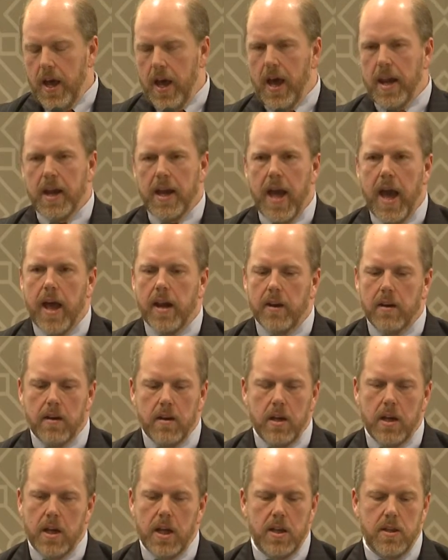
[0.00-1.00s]
And again,
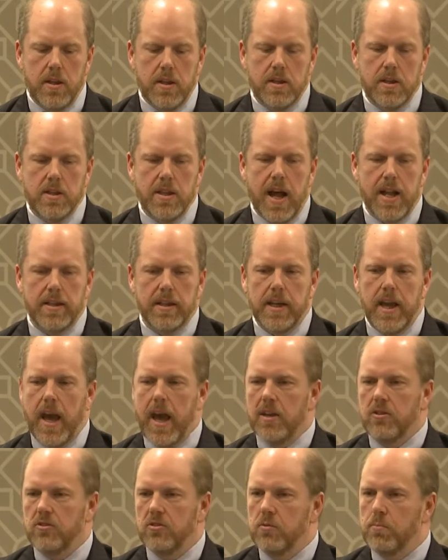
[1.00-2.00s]
this is not to
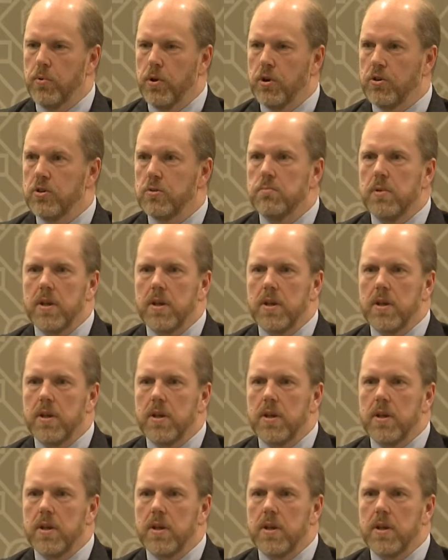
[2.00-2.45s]
cast aspersions,